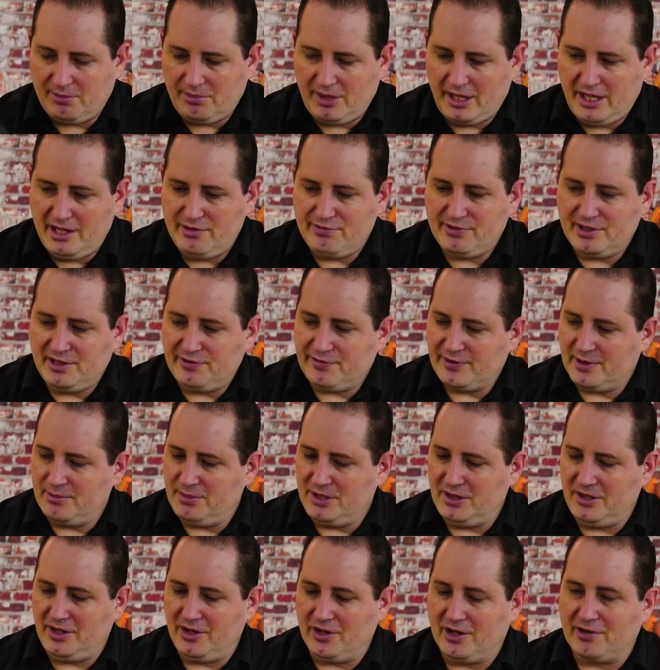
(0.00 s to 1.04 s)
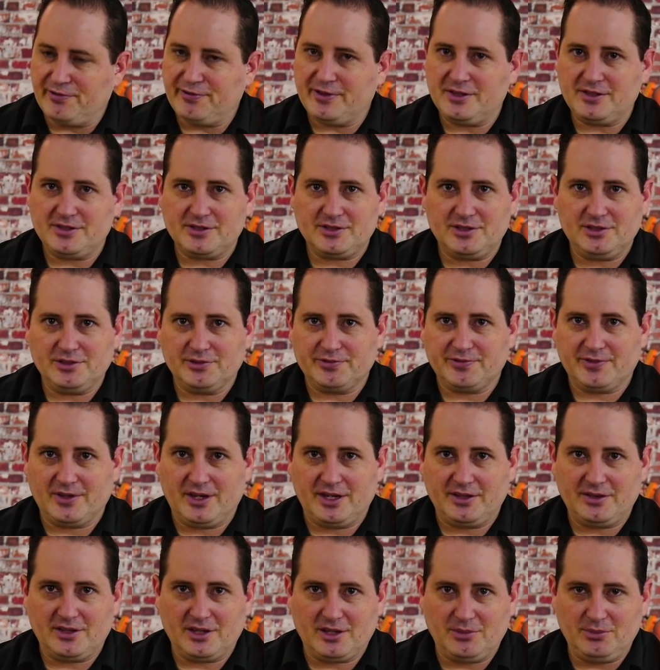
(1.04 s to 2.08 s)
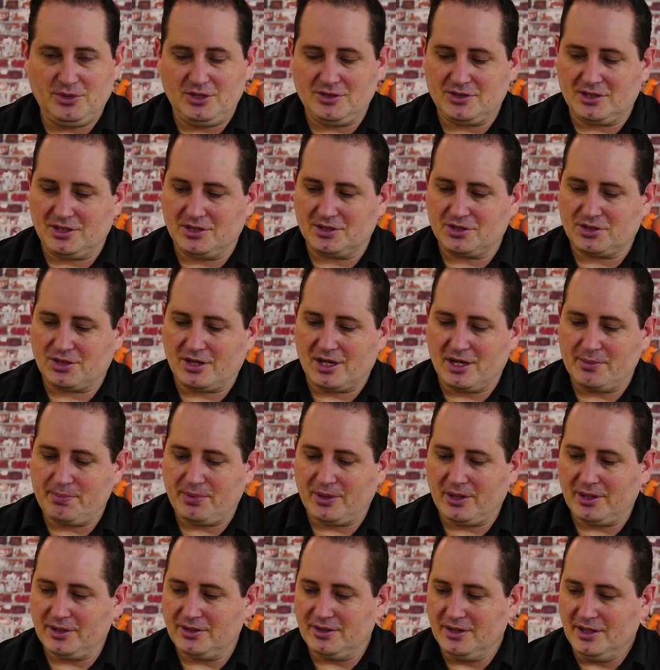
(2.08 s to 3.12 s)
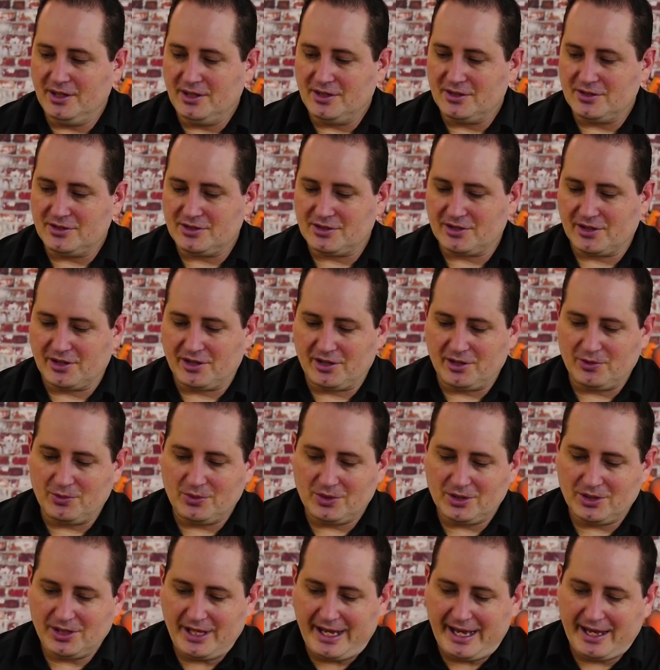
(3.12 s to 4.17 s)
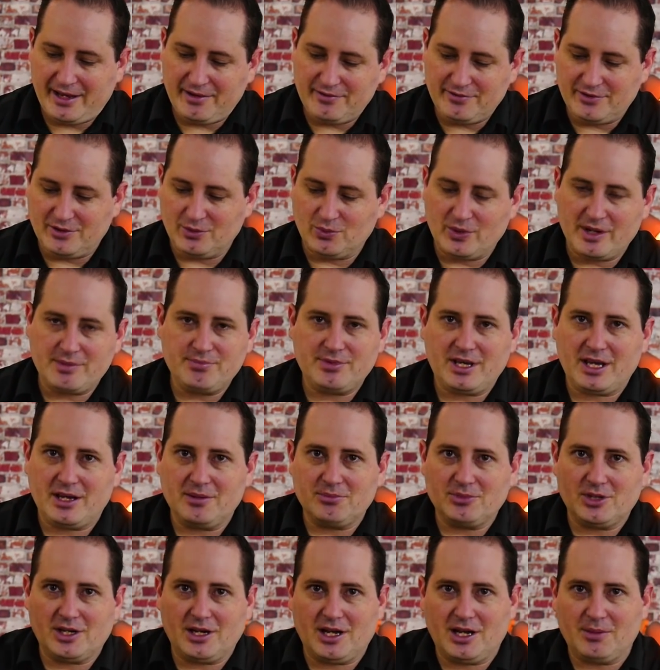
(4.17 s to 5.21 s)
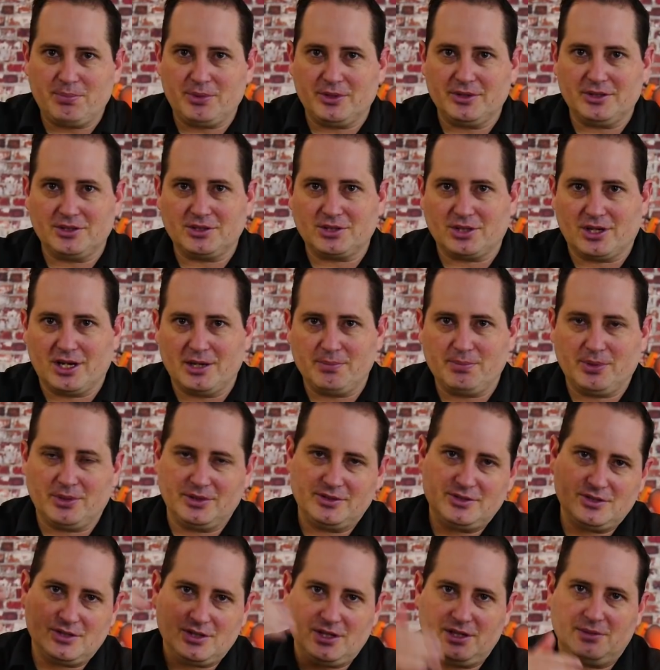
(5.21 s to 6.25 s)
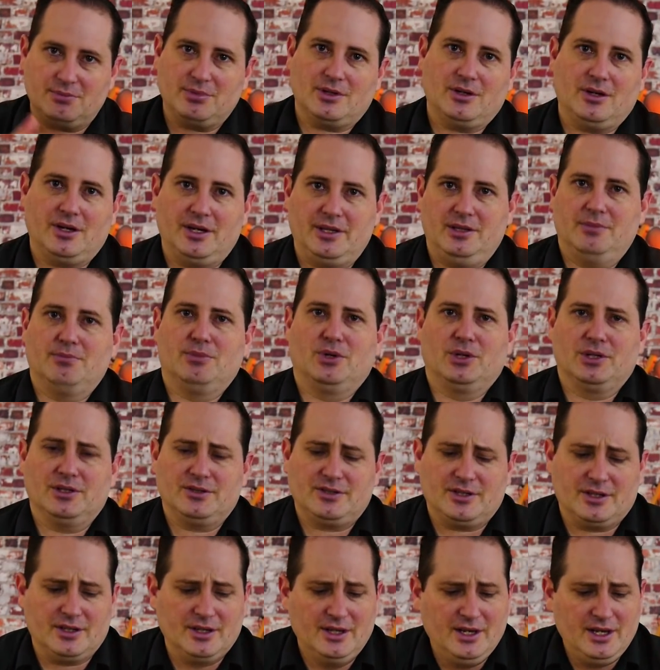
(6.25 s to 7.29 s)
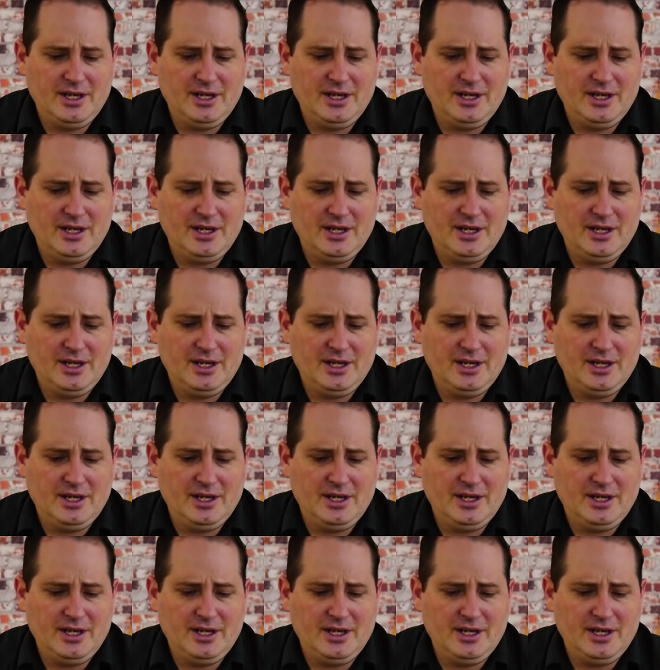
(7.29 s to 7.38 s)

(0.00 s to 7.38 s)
Even if I'm in the office, you'll find that I'm using a tripod. So we'll have the web camera up on the tripod sitting behind the monitor.